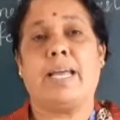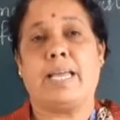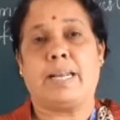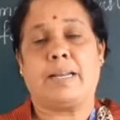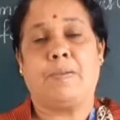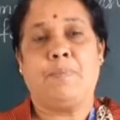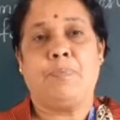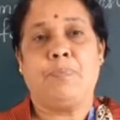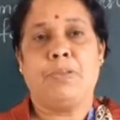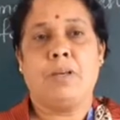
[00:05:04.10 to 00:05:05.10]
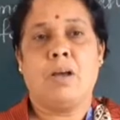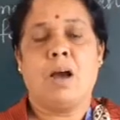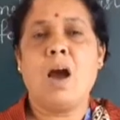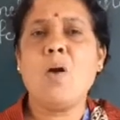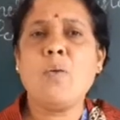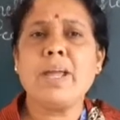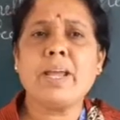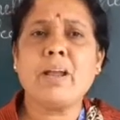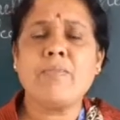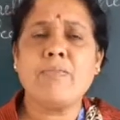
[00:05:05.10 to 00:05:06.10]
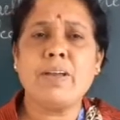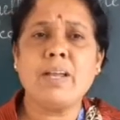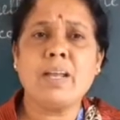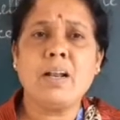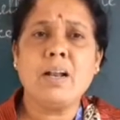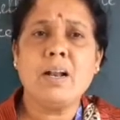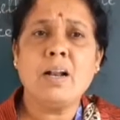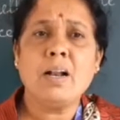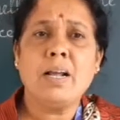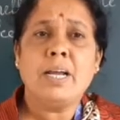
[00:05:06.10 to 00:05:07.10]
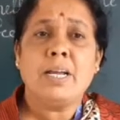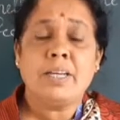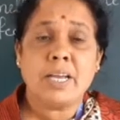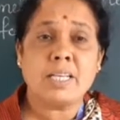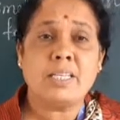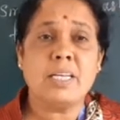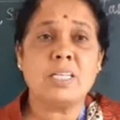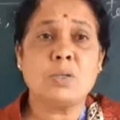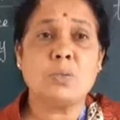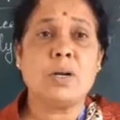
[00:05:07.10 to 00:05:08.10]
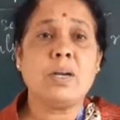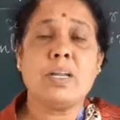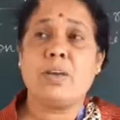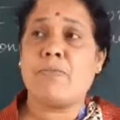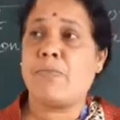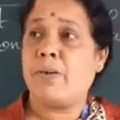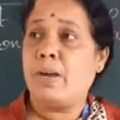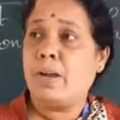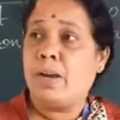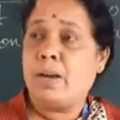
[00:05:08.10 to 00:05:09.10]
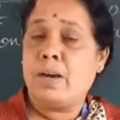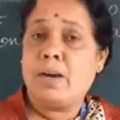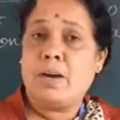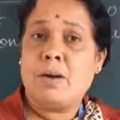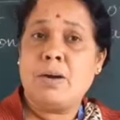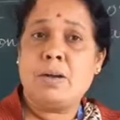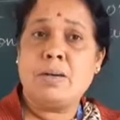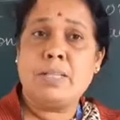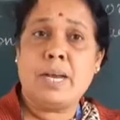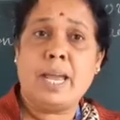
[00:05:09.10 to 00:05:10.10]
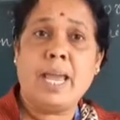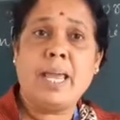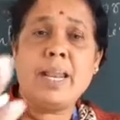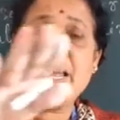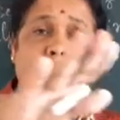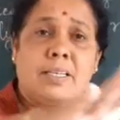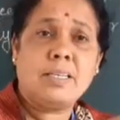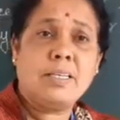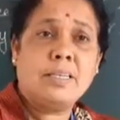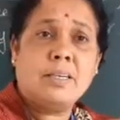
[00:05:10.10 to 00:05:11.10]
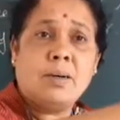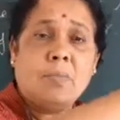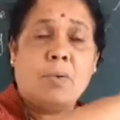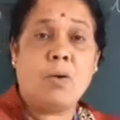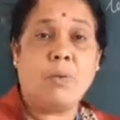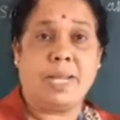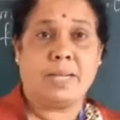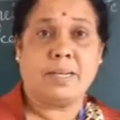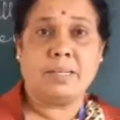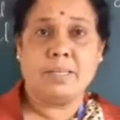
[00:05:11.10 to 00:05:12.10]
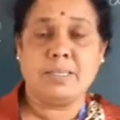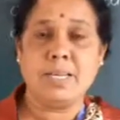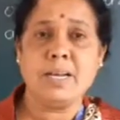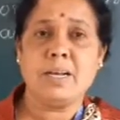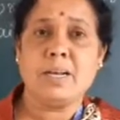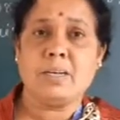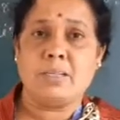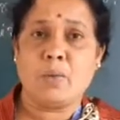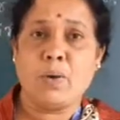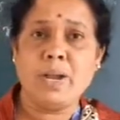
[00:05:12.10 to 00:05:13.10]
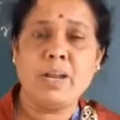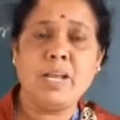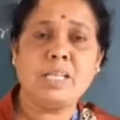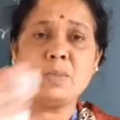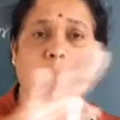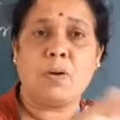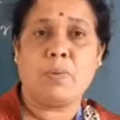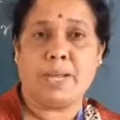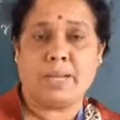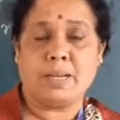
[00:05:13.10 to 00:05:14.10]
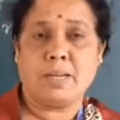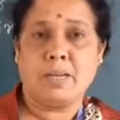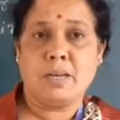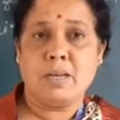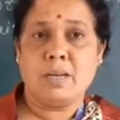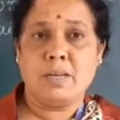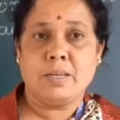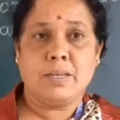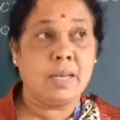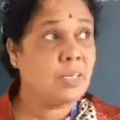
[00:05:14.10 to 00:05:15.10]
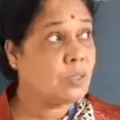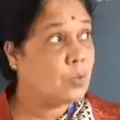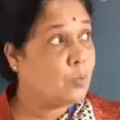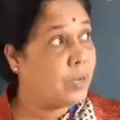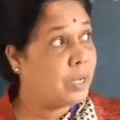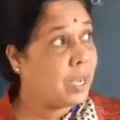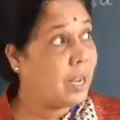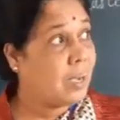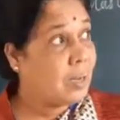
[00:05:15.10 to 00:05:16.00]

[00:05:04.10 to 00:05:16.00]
air. How we can feel? Yes, dear student, if the air is blowing, is it? The wind is blowing. Yes, we can